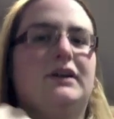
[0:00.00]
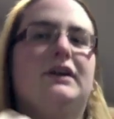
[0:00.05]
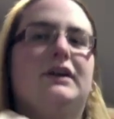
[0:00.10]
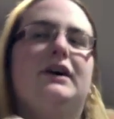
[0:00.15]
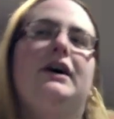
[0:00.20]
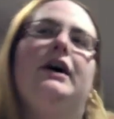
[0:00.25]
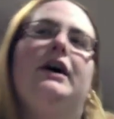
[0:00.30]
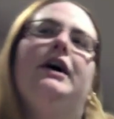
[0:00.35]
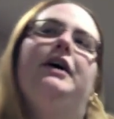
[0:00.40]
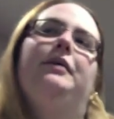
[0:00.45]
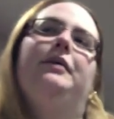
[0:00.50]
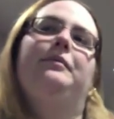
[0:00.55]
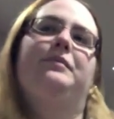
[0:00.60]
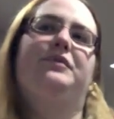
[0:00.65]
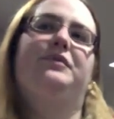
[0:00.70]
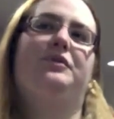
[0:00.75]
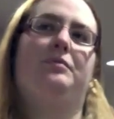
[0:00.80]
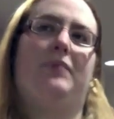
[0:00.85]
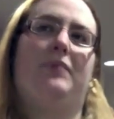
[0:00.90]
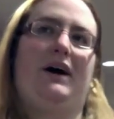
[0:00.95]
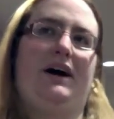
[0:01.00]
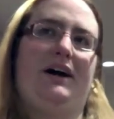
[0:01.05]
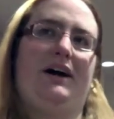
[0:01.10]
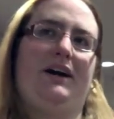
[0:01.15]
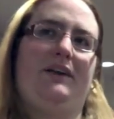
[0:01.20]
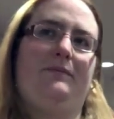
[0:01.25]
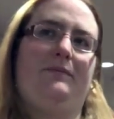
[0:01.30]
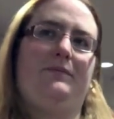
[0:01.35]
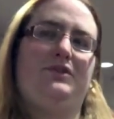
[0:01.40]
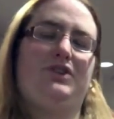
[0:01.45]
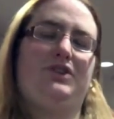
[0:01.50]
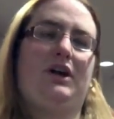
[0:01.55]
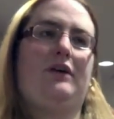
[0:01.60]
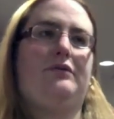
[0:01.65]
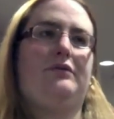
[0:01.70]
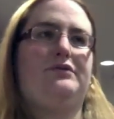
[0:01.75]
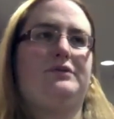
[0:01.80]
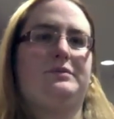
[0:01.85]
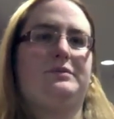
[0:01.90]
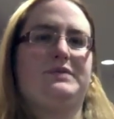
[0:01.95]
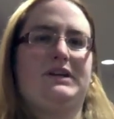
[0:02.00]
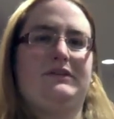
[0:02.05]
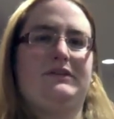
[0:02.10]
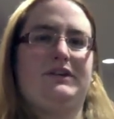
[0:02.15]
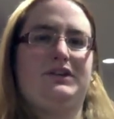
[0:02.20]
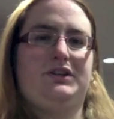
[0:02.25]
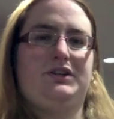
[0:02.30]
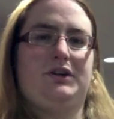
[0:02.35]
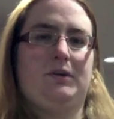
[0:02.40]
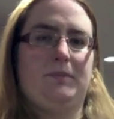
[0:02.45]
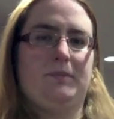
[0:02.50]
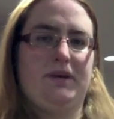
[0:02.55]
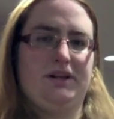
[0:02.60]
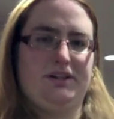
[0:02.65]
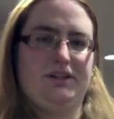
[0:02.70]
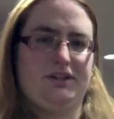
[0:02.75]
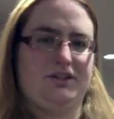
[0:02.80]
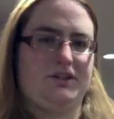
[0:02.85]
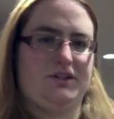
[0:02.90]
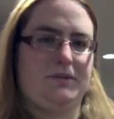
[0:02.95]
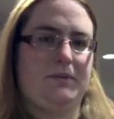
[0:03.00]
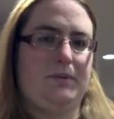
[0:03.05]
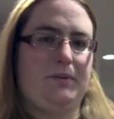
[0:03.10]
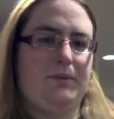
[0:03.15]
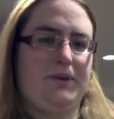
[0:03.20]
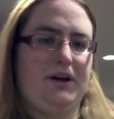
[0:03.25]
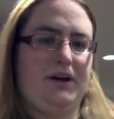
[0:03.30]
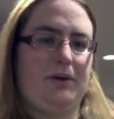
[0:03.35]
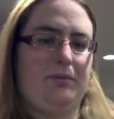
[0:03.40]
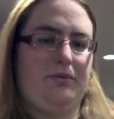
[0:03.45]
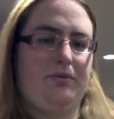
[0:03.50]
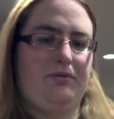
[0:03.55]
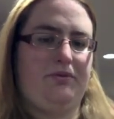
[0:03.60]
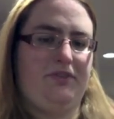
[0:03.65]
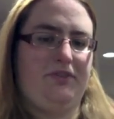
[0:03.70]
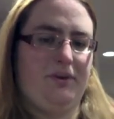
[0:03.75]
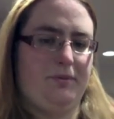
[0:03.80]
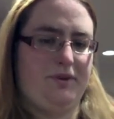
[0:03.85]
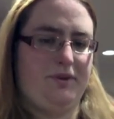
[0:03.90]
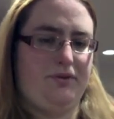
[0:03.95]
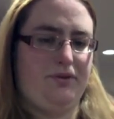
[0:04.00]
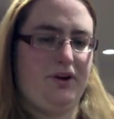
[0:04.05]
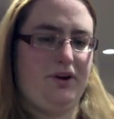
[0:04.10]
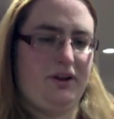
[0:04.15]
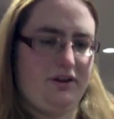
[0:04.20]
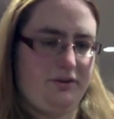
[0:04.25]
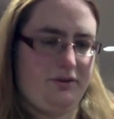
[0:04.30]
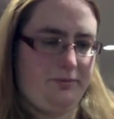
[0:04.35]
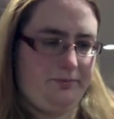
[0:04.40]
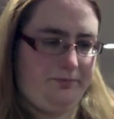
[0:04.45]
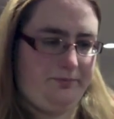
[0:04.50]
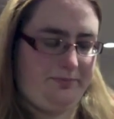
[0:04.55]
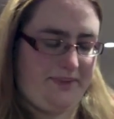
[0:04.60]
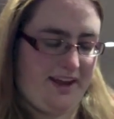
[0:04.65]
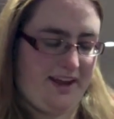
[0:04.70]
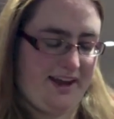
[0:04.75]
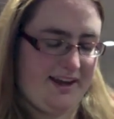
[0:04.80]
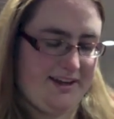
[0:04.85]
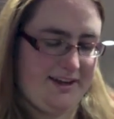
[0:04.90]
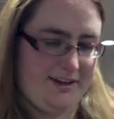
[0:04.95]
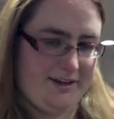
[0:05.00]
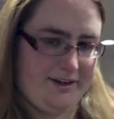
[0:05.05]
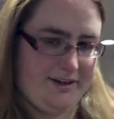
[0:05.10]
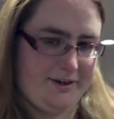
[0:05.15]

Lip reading: to buy shelves from Salvation Army and touch them up with the help of a family friend, and